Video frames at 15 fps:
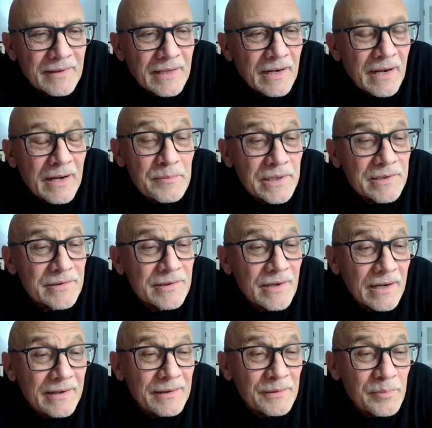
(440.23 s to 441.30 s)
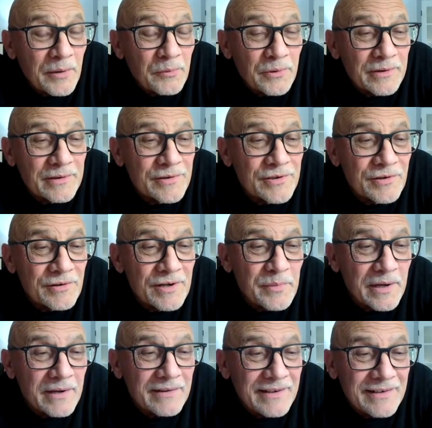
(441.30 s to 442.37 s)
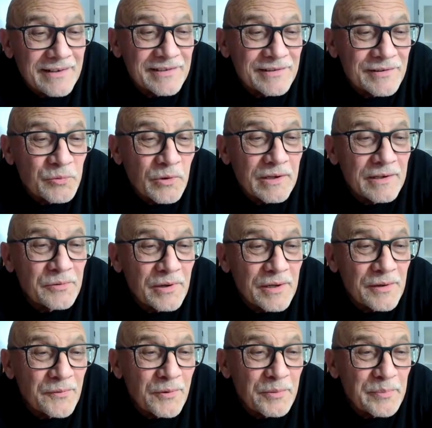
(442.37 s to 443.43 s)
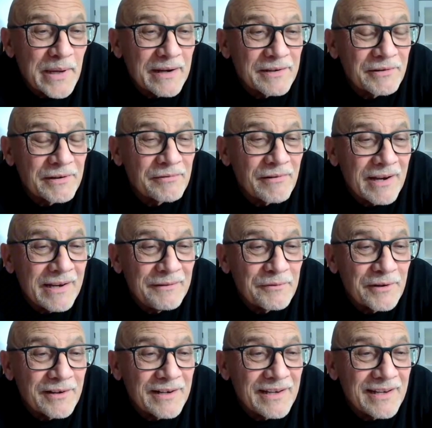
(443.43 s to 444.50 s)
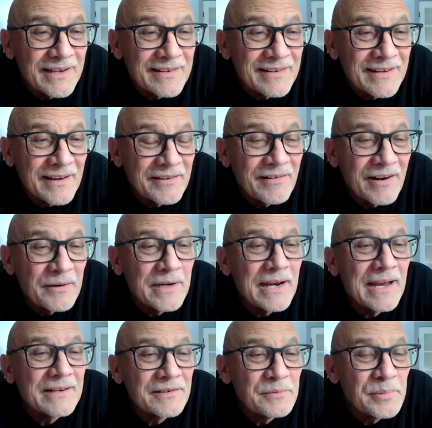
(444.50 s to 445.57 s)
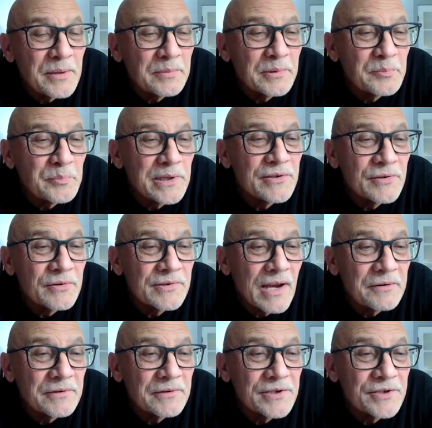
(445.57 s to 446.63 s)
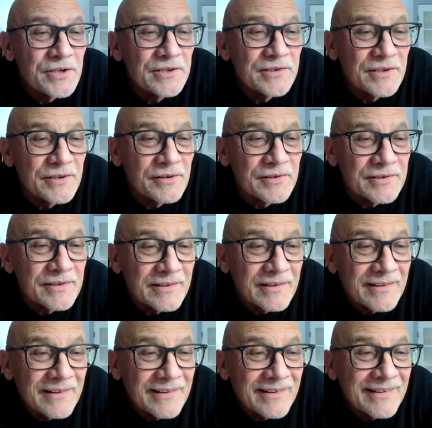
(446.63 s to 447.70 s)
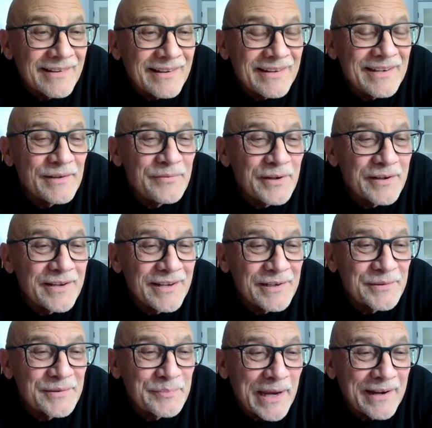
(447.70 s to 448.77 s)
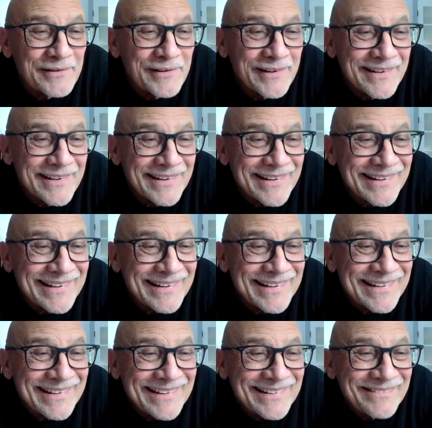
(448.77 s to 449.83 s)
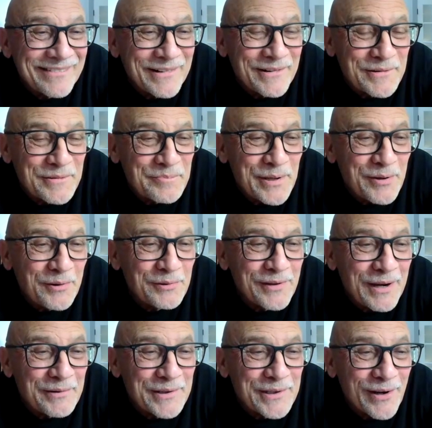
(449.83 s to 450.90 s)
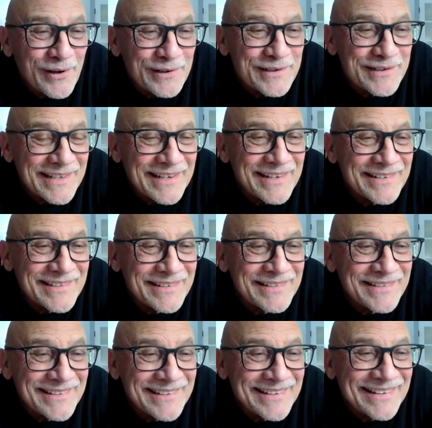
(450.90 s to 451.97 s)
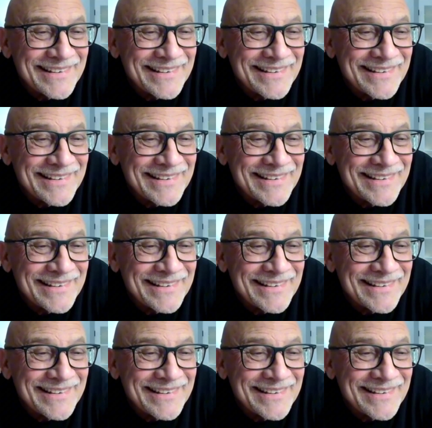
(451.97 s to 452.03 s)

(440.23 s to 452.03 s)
And I'm excited about where this journey might lead us in 2024, Patrick, right? We're going to get together. I'm going to actually be able to pinch those Irish cheeks of yours and give you a kiss, Patrick. One of those big old Irish hugs and kisses.